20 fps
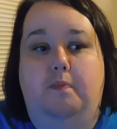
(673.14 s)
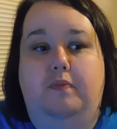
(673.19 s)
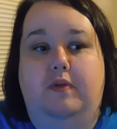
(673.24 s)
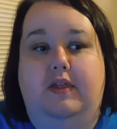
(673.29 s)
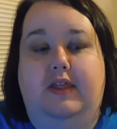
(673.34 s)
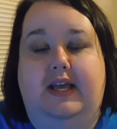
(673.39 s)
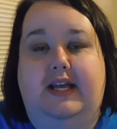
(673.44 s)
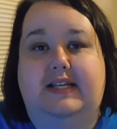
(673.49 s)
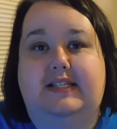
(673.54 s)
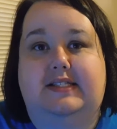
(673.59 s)

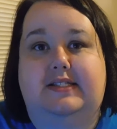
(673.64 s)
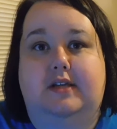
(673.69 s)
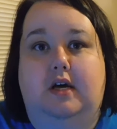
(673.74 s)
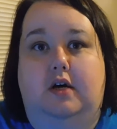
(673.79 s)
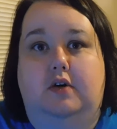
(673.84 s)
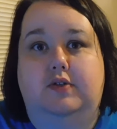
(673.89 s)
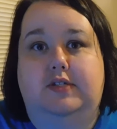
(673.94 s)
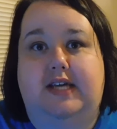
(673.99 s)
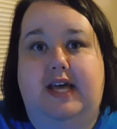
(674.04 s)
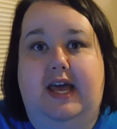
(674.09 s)
like a
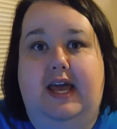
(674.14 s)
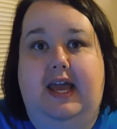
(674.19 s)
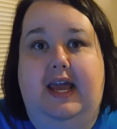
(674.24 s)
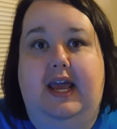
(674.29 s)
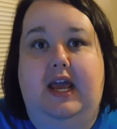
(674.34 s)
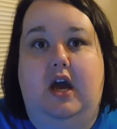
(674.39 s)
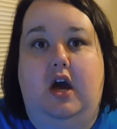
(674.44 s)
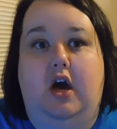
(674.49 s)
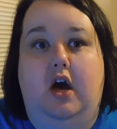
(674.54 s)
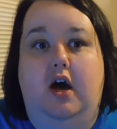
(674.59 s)

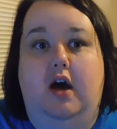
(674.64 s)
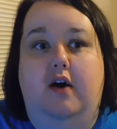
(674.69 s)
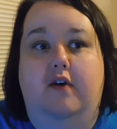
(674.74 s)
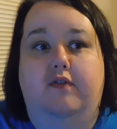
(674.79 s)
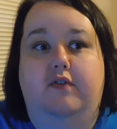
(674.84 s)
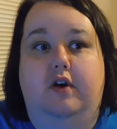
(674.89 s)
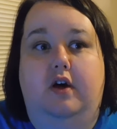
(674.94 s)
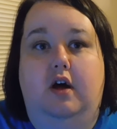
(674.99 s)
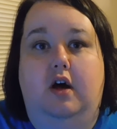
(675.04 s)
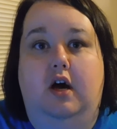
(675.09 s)
saute
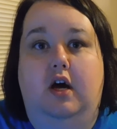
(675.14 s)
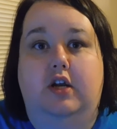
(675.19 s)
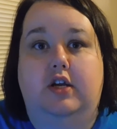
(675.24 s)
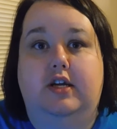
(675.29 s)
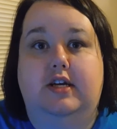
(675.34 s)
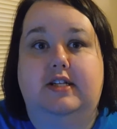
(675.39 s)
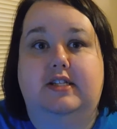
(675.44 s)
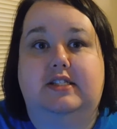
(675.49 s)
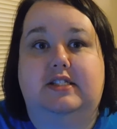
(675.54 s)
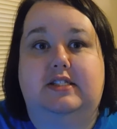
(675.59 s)
of
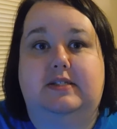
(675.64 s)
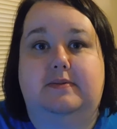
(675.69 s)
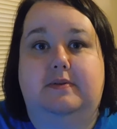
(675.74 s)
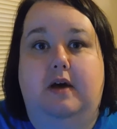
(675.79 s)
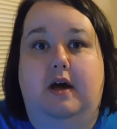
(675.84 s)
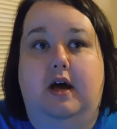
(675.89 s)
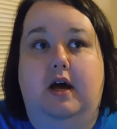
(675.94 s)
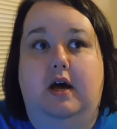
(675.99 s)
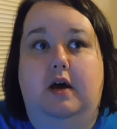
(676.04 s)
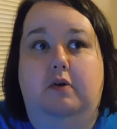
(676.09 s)
onions,
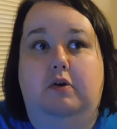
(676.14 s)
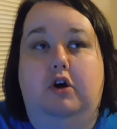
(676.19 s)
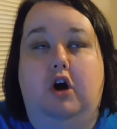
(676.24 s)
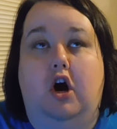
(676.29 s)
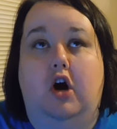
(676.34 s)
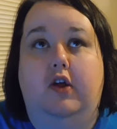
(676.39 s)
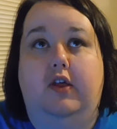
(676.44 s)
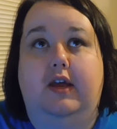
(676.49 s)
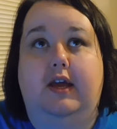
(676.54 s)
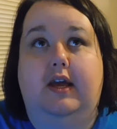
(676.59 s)

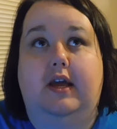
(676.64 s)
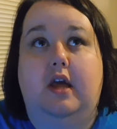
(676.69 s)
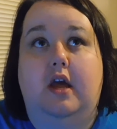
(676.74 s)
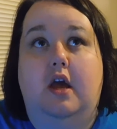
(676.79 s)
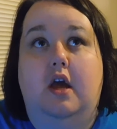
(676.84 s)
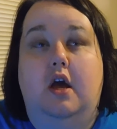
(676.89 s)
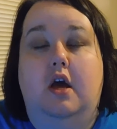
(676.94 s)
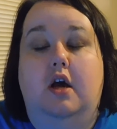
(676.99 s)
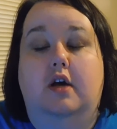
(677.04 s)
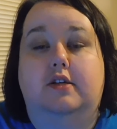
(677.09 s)
garlic,
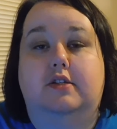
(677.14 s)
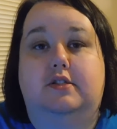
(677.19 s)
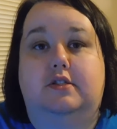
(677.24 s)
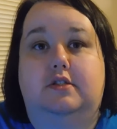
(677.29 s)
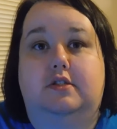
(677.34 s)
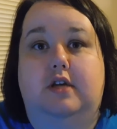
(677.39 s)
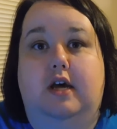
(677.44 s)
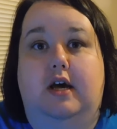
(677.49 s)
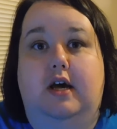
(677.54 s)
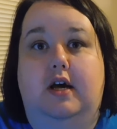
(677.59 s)

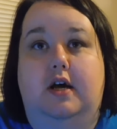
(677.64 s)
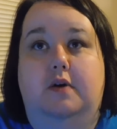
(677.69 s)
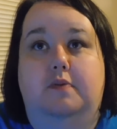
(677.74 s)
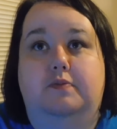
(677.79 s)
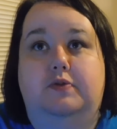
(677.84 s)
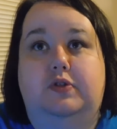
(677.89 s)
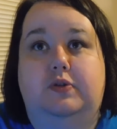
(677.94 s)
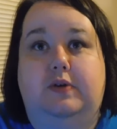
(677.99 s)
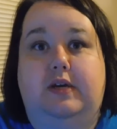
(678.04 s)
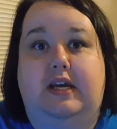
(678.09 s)

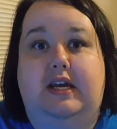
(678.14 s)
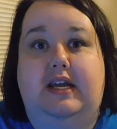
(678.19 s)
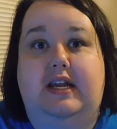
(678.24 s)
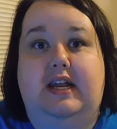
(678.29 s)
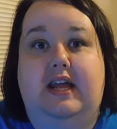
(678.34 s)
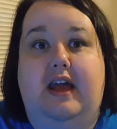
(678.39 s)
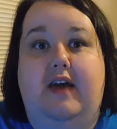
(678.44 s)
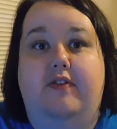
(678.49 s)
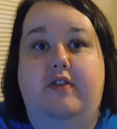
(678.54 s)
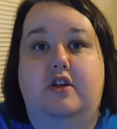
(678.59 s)

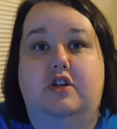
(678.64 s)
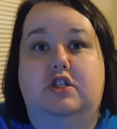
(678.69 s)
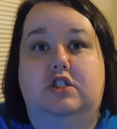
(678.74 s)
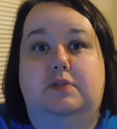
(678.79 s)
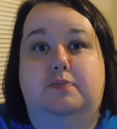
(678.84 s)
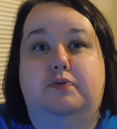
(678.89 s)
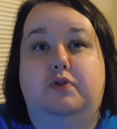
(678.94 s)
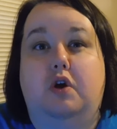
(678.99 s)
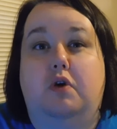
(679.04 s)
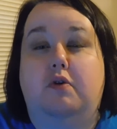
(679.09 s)
zucchini, and then
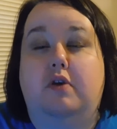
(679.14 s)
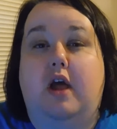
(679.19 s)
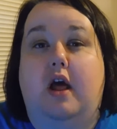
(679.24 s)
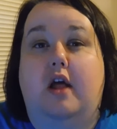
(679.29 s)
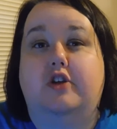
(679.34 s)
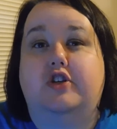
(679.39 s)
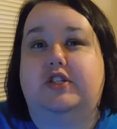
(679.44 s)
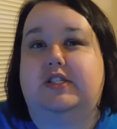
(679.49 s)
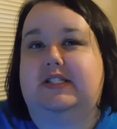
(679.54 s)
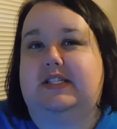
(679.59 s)
just throw
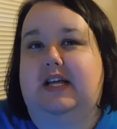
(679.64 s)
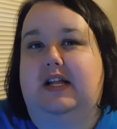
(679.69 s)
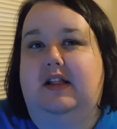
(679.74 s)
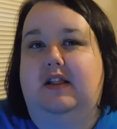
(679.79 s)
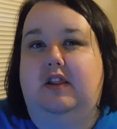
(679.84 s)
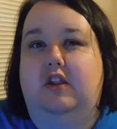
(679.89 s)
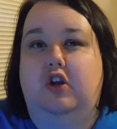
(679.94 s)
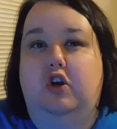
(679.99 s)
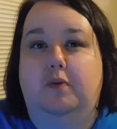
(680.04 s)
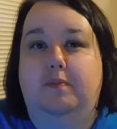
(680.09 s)
just a
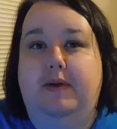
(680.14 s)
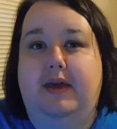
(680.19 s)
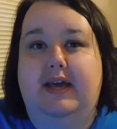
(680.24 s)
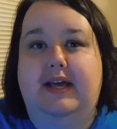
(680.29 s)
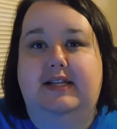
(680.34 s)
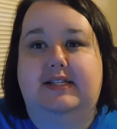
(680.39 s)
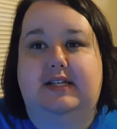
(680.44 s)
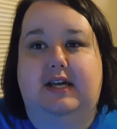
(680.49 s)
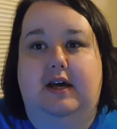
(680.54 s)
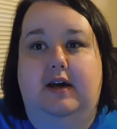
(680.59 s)
little
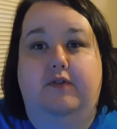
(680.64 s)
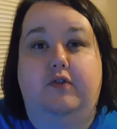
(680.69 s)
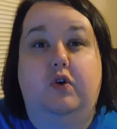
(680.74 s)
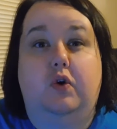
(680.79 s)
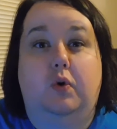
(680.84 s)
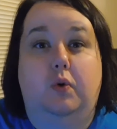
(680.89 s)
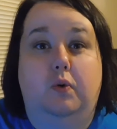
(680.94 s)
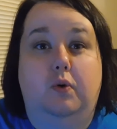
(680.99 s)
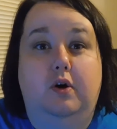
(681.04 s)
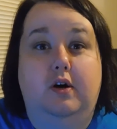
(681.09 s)
bit of
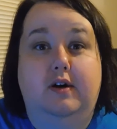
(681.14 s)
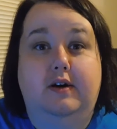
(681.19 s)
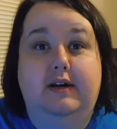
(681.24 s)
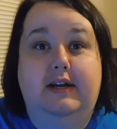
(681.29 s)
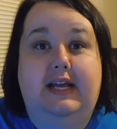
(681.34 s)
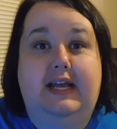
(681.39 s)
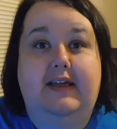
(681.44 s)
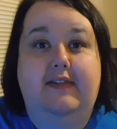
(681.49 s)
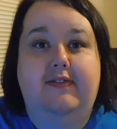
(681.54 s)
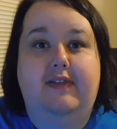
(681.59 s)
corn
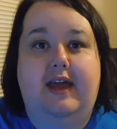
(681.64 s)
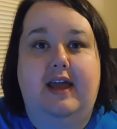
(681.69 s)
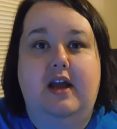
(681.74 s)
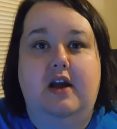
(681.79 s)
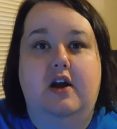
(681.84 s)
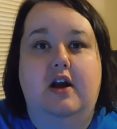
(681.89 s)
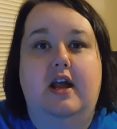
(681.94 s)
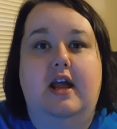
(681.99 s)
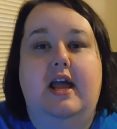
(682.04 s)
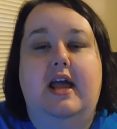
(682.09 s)
in
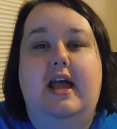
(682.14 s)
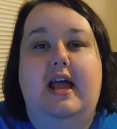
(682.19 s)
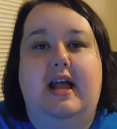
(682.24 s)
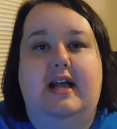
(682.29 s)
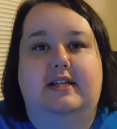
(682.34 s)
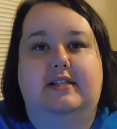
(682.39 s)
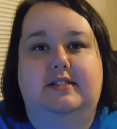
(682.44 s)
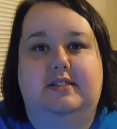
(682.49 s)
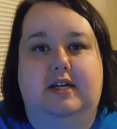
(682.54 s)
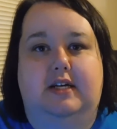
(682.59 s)
there
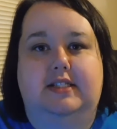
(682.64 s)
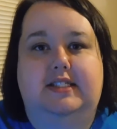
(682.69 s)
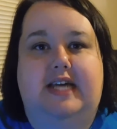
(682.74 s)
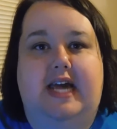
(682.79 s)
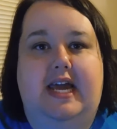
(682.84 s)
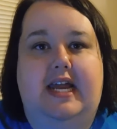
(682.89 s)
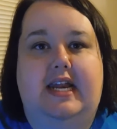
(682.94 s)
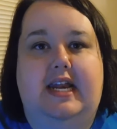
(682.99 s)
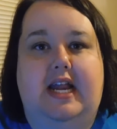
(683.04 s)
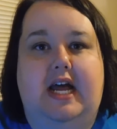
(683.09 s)
and
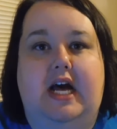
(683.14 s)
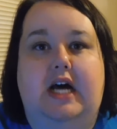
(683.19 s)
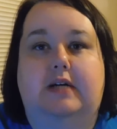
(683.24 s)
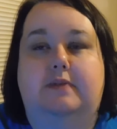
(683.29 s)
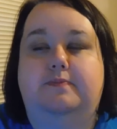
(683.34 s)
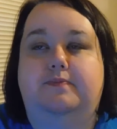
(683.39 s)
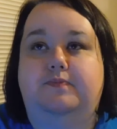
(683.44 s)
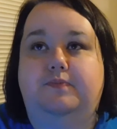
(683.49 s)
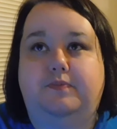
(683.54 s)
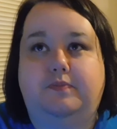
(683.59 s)
sauteed it
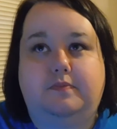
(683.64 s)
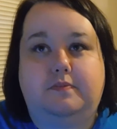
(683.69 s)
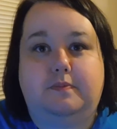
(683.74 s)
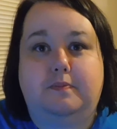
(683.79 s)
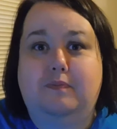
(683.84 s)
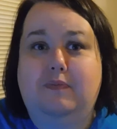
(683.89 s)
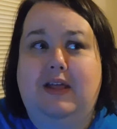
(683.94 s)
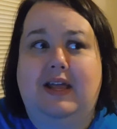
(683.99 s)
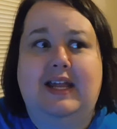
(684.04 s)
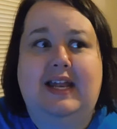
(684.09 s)
up.
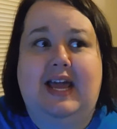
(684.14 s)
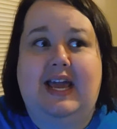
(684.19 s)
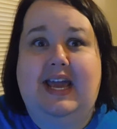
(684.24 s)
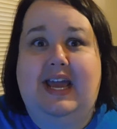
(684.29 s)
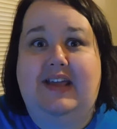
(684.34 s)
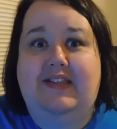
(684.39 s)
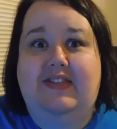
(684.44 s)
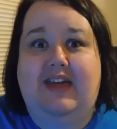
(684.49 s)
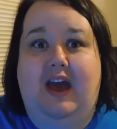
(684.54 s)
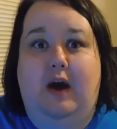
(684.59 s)
And I
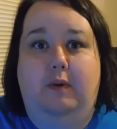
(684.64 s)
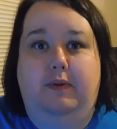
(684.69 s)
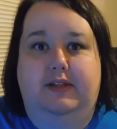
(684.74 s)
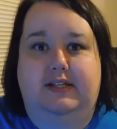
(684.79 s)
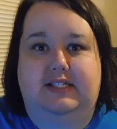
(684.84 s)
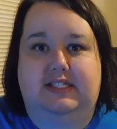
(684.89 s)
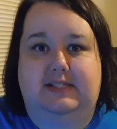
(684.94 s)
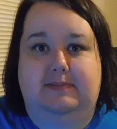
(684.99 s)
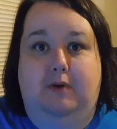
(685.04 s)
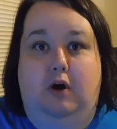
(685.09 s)
ate that with
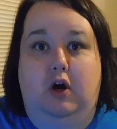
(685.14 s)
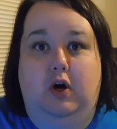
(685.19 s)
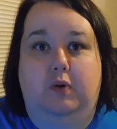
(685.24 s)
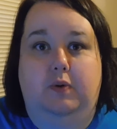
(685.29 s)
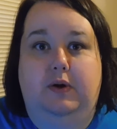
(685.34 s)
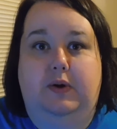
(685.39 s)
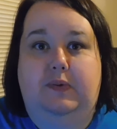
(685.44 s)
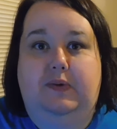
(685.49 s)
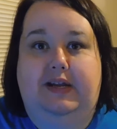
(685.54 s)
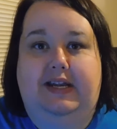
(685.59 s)
a Smart
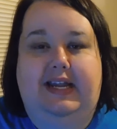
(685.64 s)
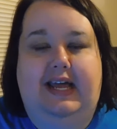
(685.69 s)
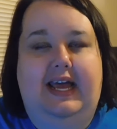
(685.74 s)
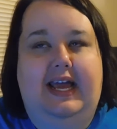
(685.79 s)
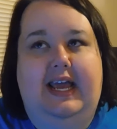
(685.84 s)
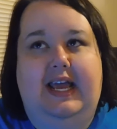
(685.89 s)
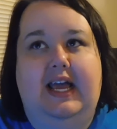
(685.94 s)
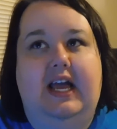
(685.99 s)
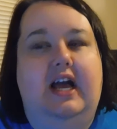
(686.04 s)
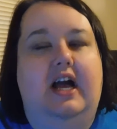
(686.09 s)
one
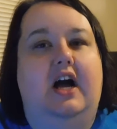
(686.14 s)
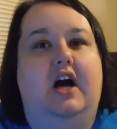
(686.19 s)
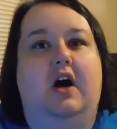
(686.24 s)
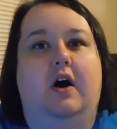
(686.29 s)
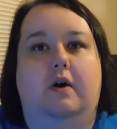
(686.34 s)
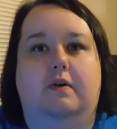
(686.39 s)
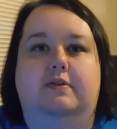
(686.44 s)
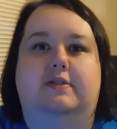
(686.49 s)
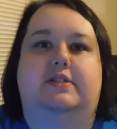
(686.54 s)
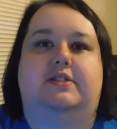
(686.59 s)
day.
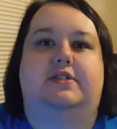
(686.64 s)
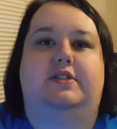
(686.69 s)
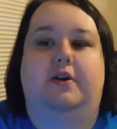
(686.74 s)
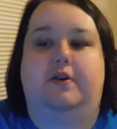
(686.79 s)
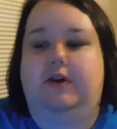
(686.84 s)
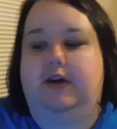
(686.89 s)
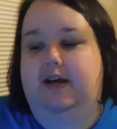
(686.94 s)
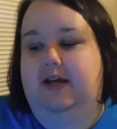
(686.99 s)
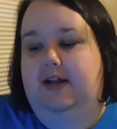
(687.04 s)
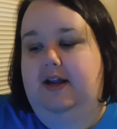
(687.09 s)
Oh, it was
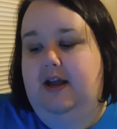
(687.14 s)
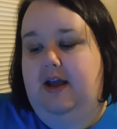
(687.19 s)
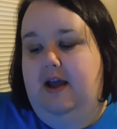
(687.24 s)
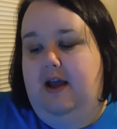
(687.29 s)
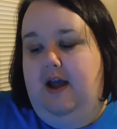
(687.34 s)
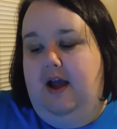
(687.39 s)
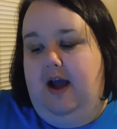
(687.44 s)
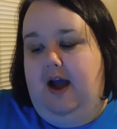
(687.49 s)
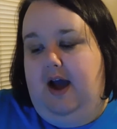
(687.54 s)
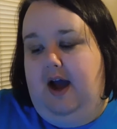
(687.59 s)
so good.
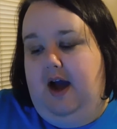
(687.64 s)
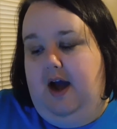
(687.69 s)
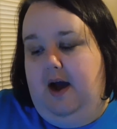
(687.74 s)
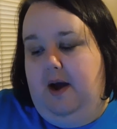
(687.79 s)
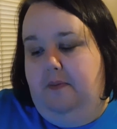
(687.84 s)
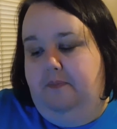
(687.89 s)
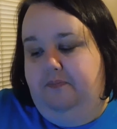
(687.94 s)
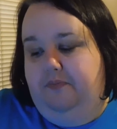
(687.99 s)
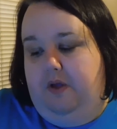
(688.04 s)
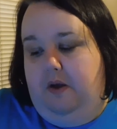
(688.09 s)

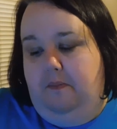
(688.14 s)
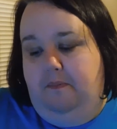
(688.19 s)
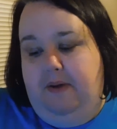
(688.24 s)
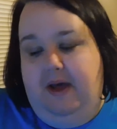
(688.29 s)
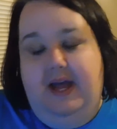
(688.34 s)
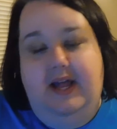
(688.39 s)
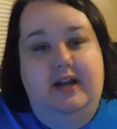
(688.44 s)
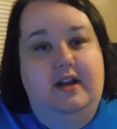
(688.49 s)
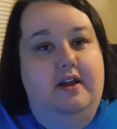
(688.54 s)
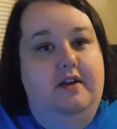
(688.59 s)

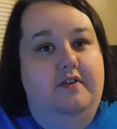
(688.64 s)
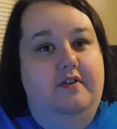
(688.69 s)
But